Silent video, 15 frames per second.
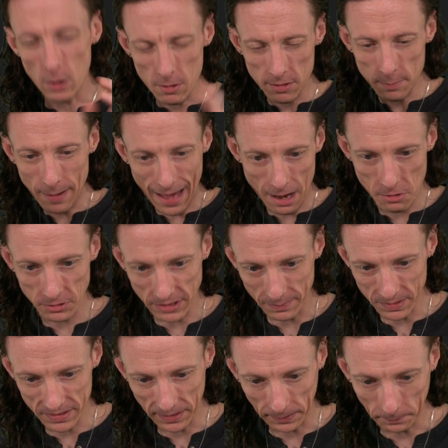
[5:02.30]
the patterns I'm
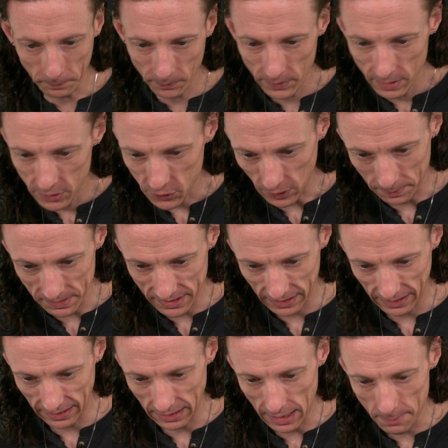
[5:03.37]
seeing? So I'm
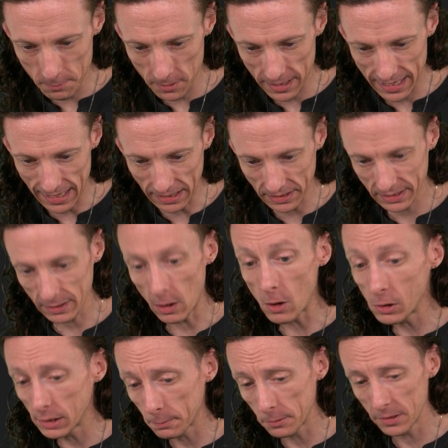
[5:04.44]
seeing uppercase, all
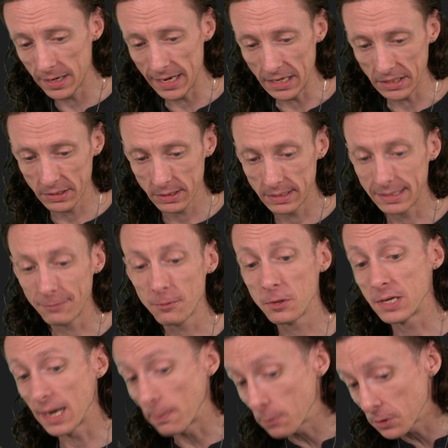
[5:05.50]
uppercase, different
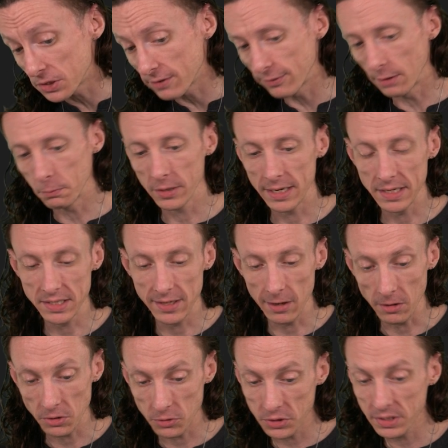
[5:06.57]
numbers of uppercase
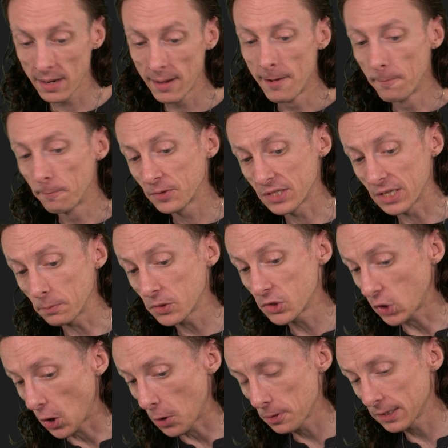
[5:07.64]
characters. Some
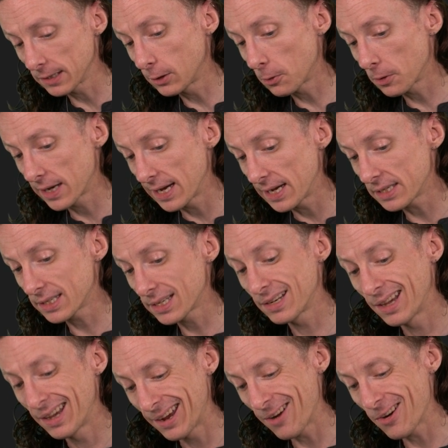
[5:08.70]
start with a lowercase
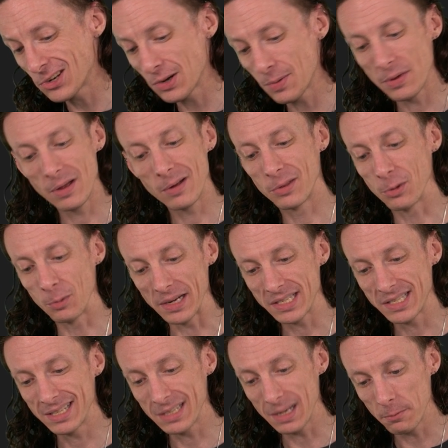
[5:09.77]
character, but the rest
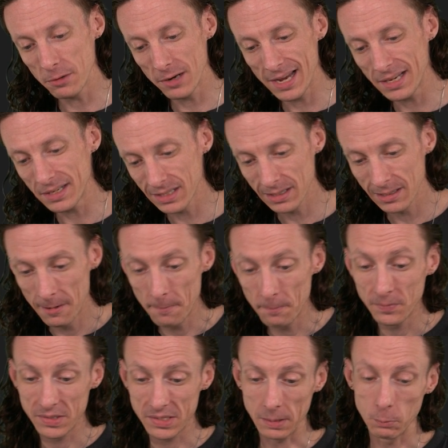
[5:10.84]
is uppercase.
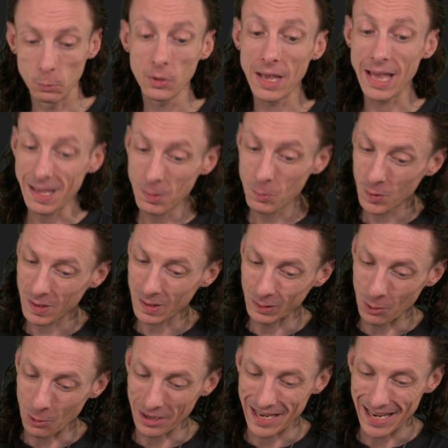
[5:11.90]
Some will end with a
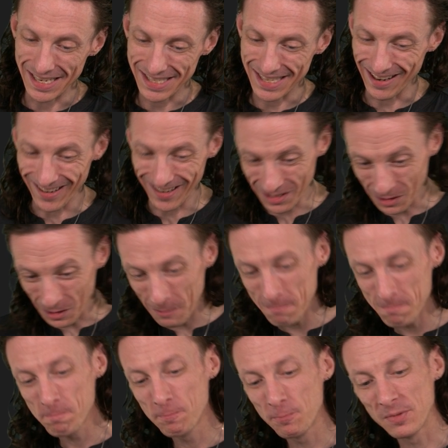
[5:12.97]
lowercase character.
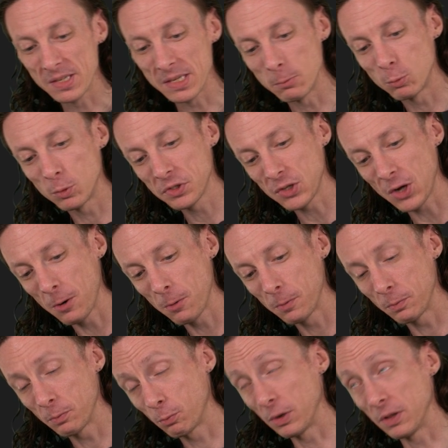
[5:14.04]
Some will start
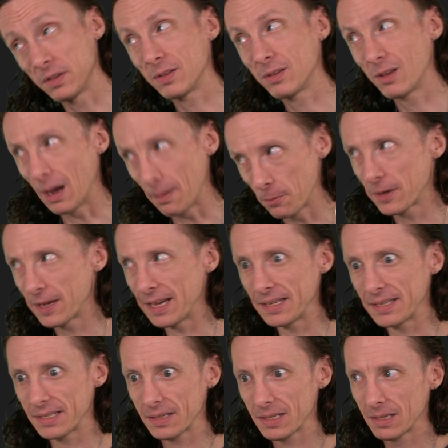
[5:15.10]
with
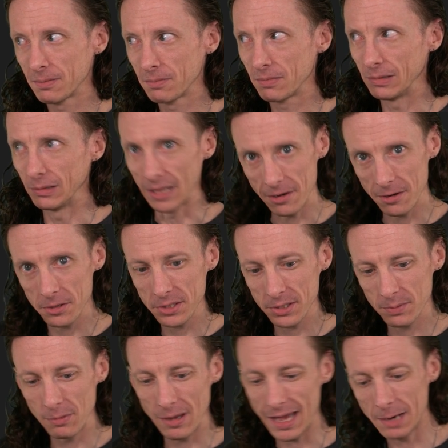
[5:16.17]
uppercase letters,
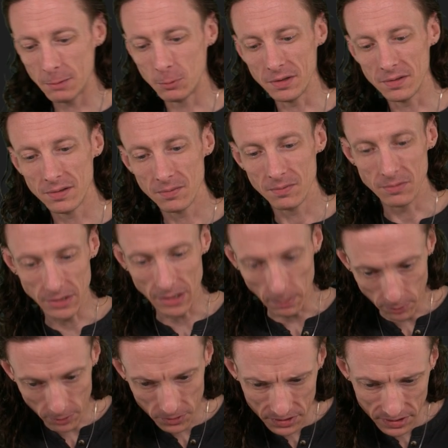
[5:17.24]
but end with
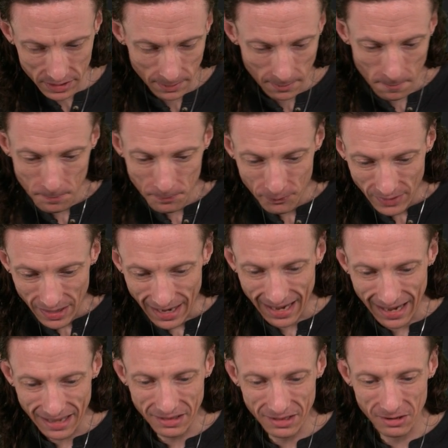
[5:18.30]
numbers.
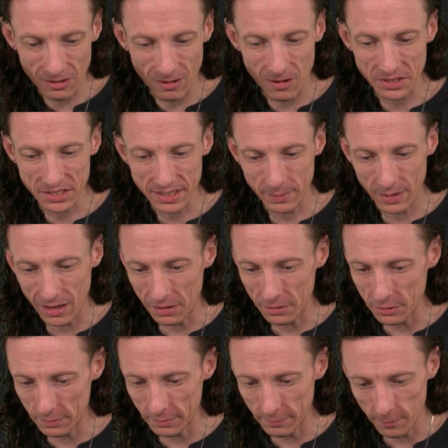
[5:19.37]
And there are some
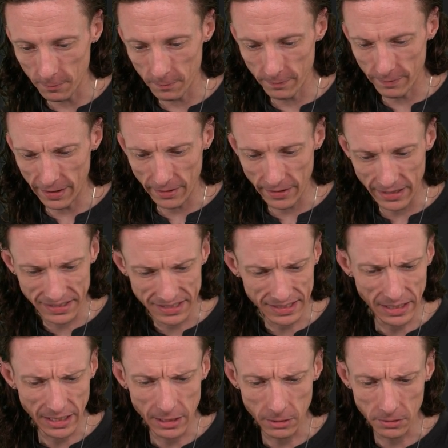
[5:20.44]
other variants in
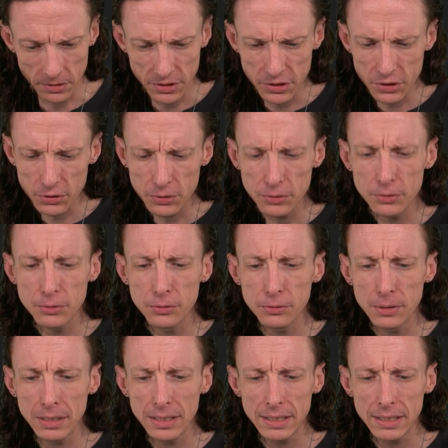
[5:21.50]
here too,